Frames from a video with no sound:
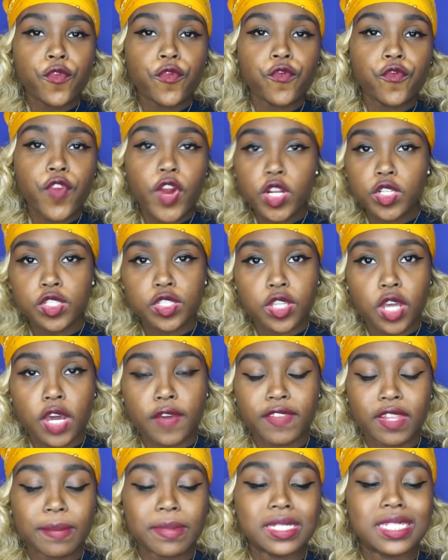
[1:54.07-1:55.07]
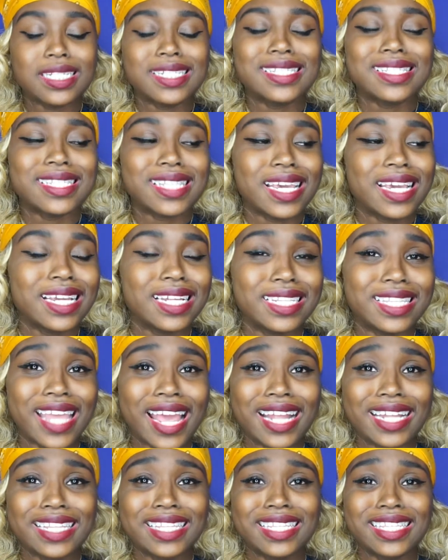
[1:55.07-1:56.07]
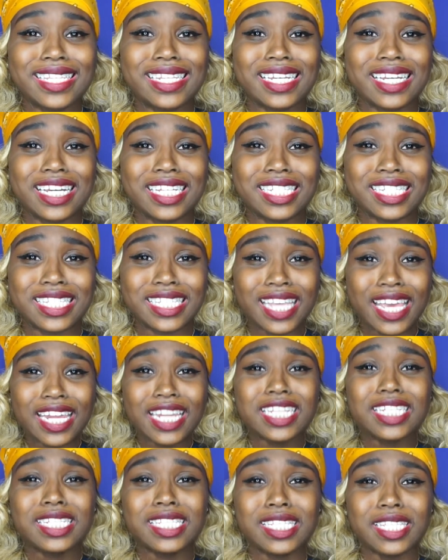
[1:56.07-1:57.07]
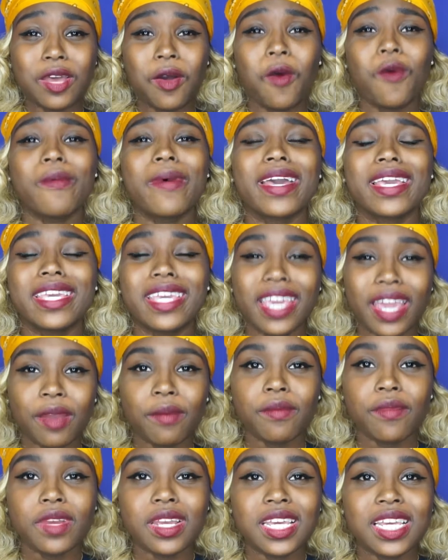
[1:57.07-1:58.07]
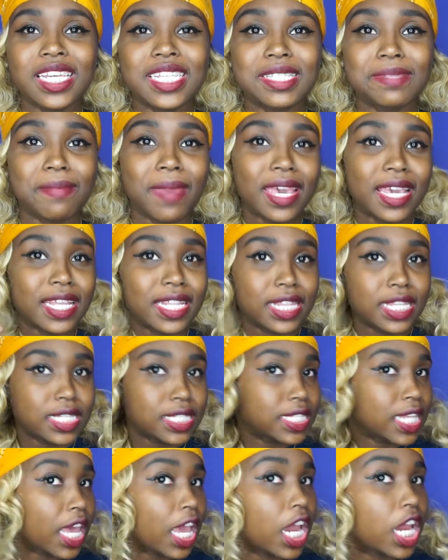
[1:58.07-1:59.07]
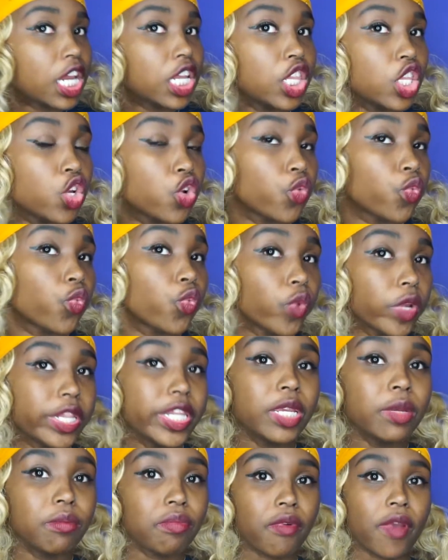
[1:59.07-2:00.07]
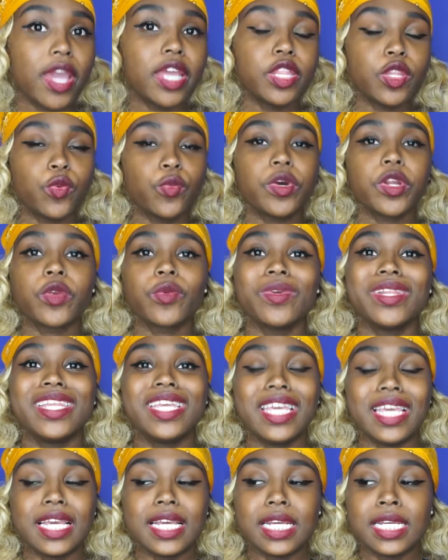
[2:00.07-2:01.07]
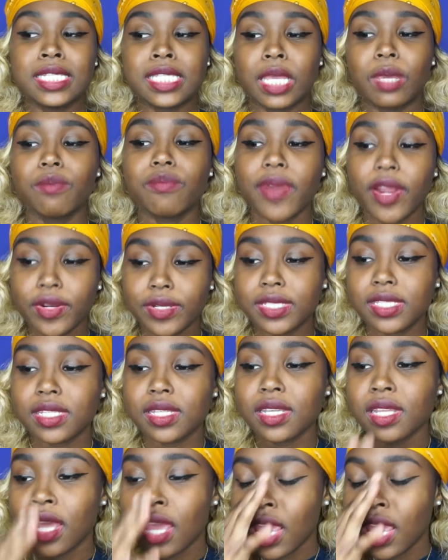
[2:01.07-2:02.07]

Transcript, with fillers: first off let me just say that the setting set on my camera is making this hair look really bright than what it really is in person